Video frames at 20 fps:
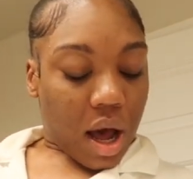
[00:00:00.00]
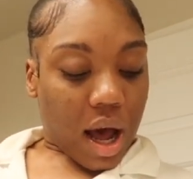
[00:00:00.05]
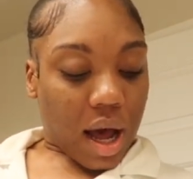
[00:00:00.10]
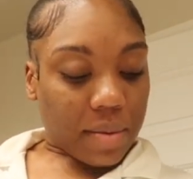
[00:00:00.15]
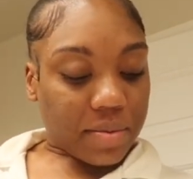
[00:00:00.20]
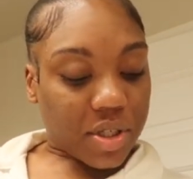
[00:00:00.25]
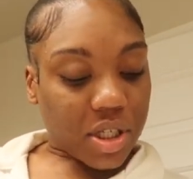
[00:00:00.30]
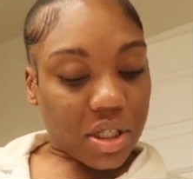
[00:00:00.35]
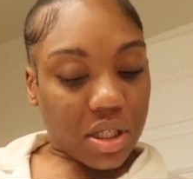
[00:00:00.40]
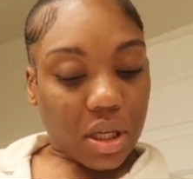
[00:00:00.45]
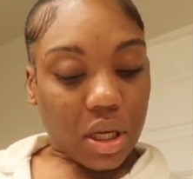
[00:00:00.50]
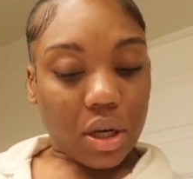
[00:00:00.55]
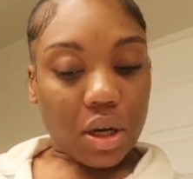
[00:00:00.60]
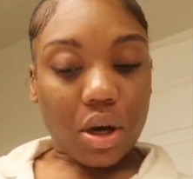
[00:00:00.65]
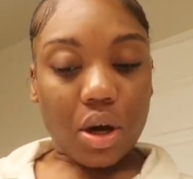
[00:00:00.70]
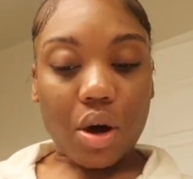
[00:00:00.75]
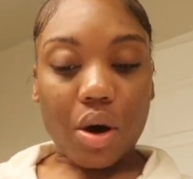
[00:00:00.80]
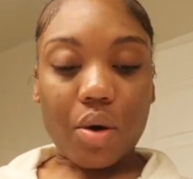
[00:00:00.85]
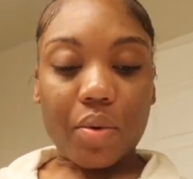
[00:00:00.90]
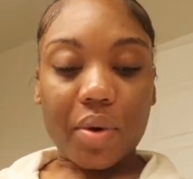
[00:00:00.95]
I'm just going
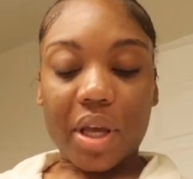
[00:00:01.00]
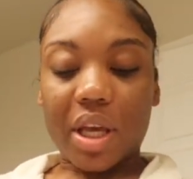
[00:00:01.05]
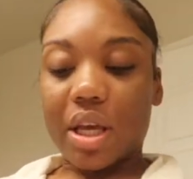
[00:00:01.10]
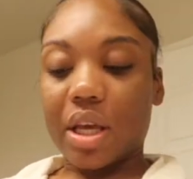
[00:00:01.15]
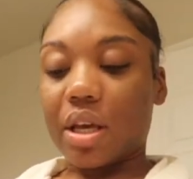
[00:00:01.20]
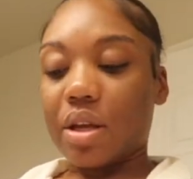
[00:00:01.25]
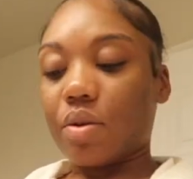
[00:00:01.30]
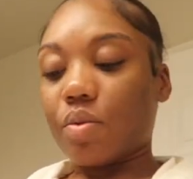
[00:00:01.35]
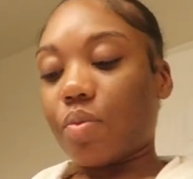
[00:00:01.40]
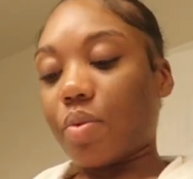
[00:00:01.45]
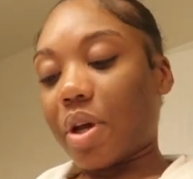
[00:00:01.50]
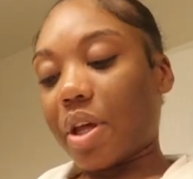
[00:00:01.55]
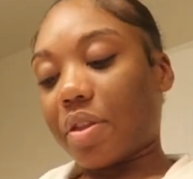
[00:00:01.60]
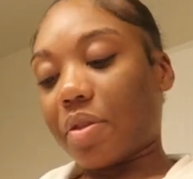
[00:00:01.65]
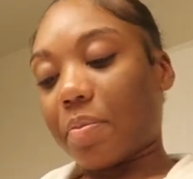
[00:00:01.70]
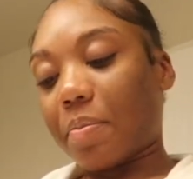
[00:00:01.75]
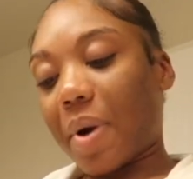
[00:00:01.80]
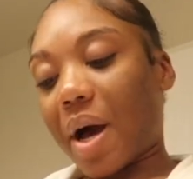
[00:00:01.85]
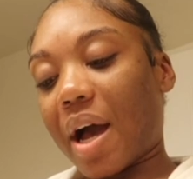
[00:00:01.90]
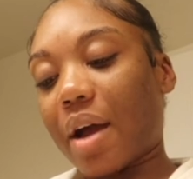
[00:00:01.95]
to go in
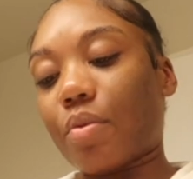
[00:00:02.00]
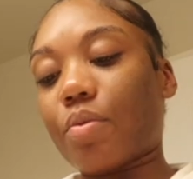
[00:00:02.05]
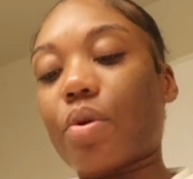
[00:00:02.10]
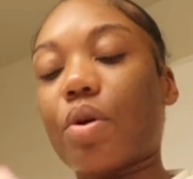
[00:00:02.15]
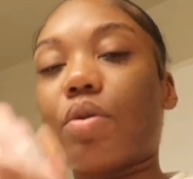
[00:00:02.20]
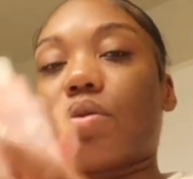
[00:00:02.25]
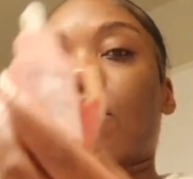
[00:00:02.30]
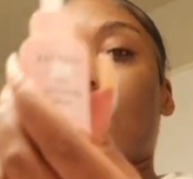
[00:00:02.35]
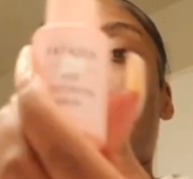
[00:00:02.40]
with my Rose